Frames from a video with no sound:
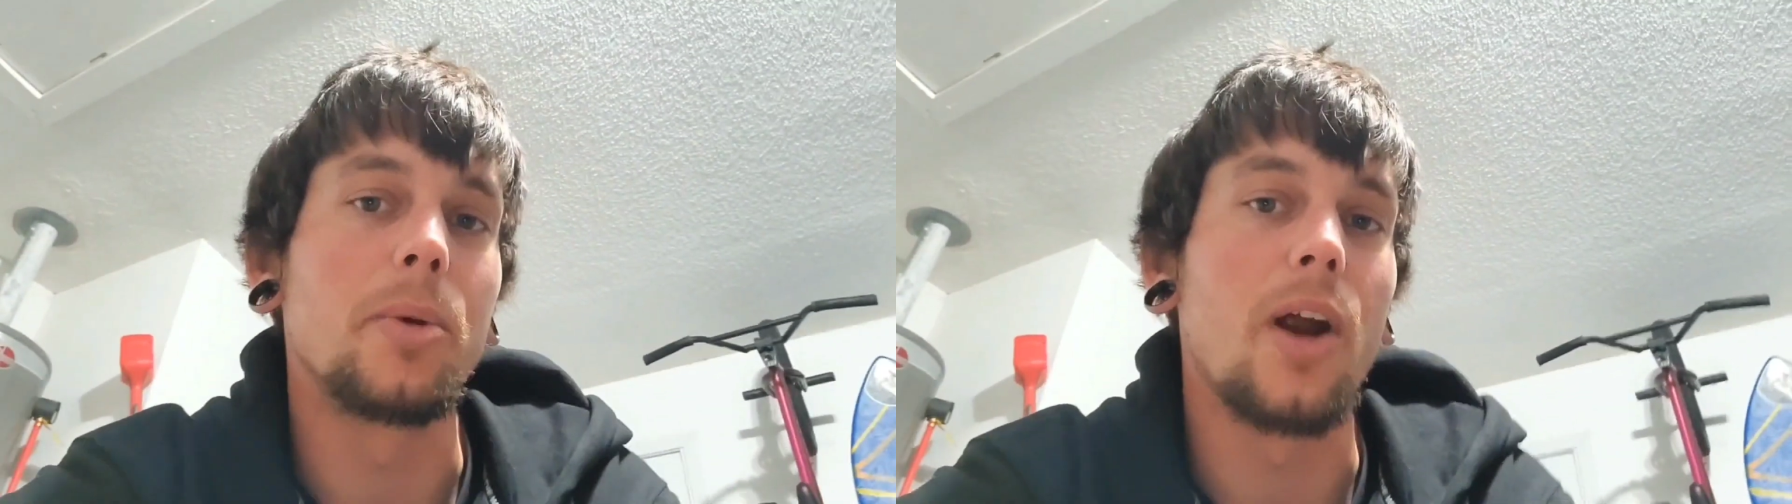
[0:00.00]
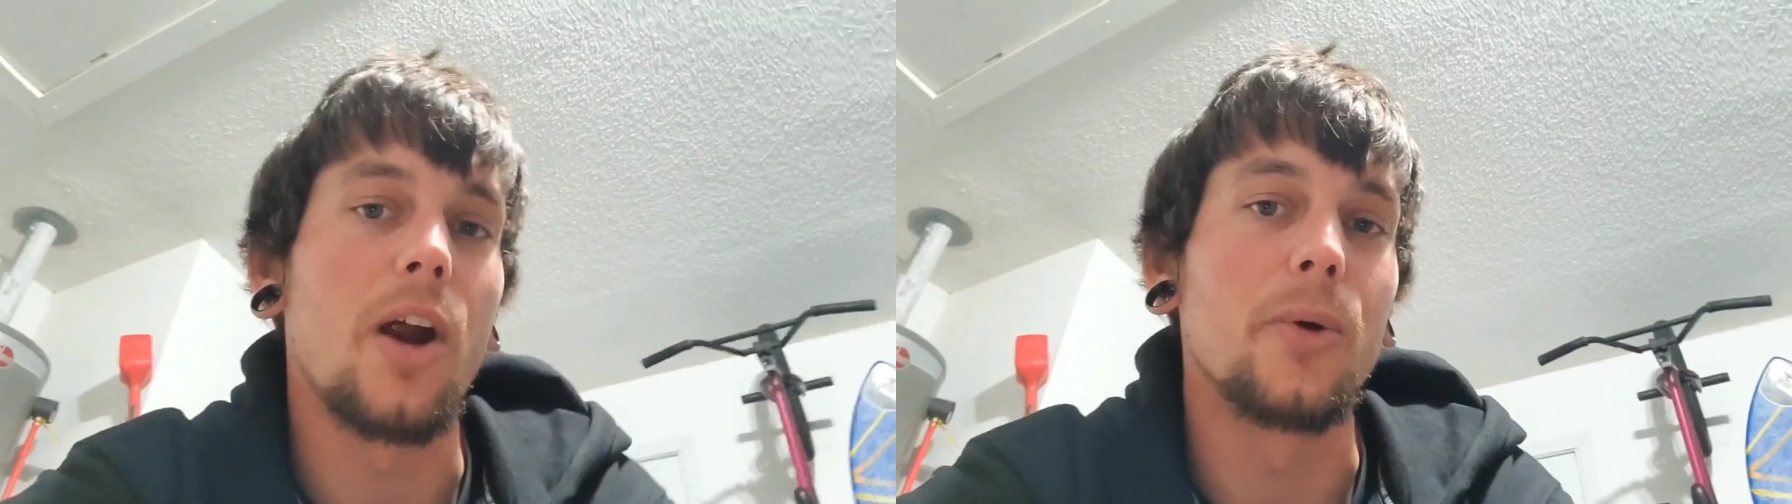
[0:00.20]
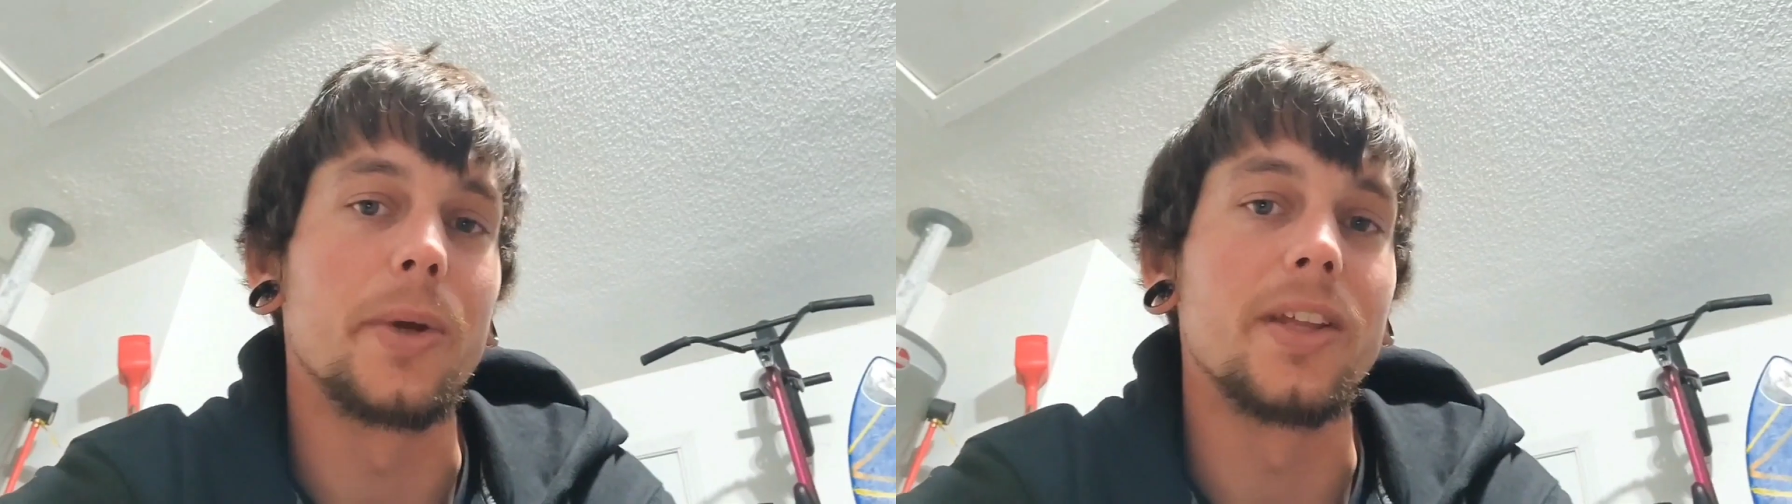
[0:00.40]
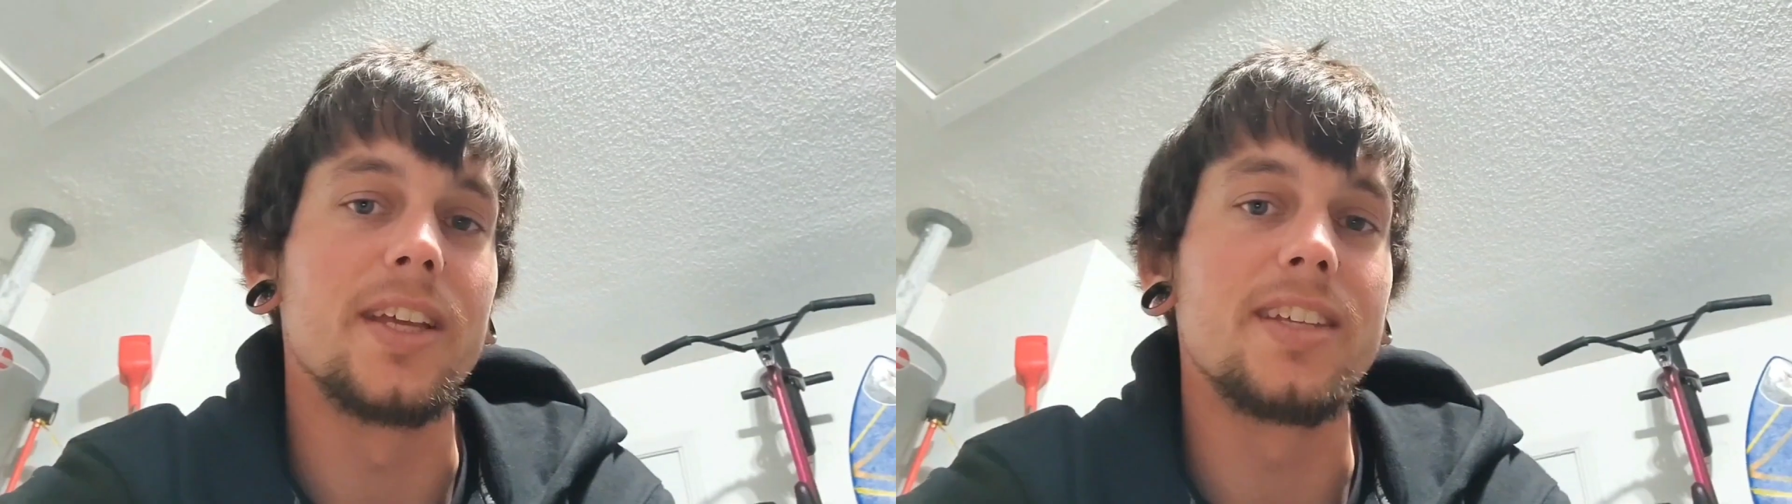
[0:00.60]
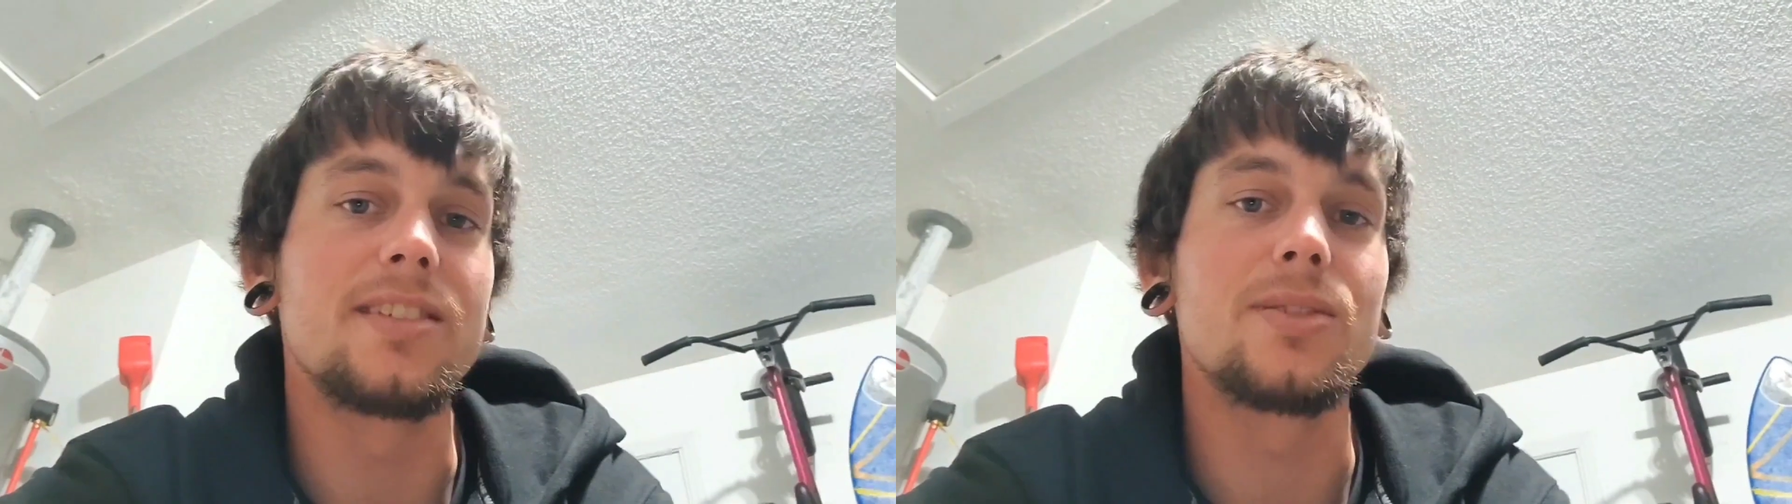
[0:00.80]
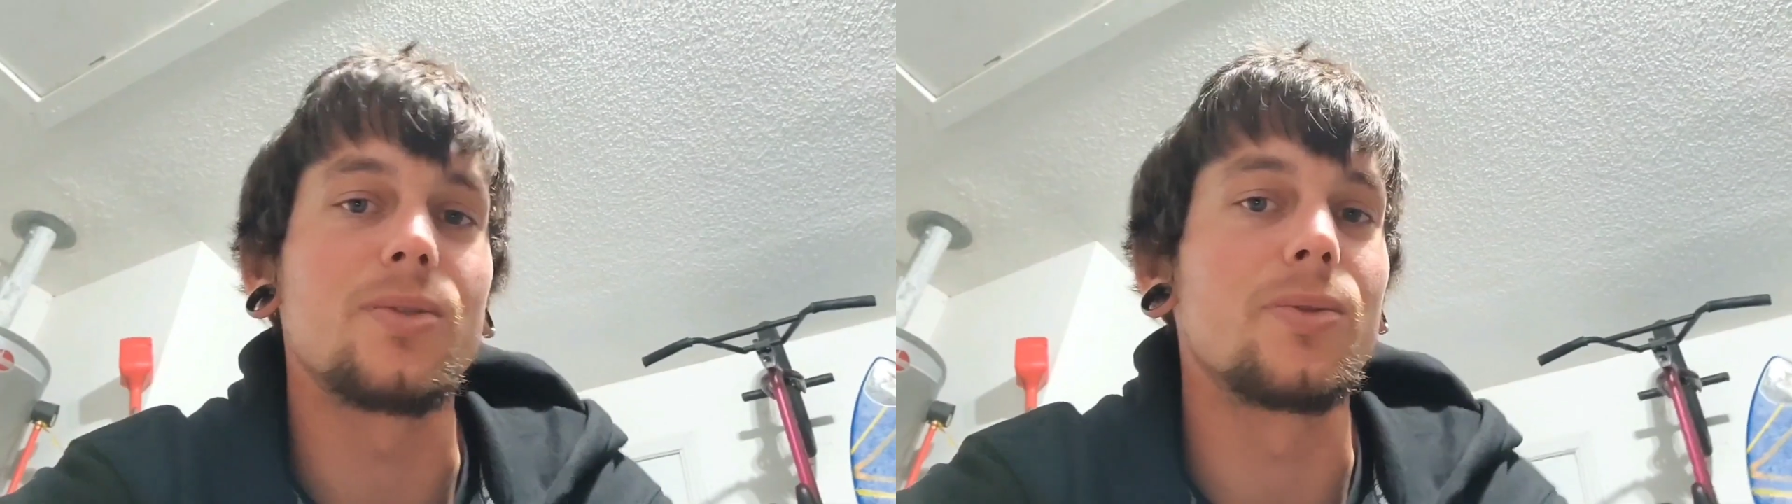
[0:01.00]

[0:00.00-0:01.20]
per hour wheelies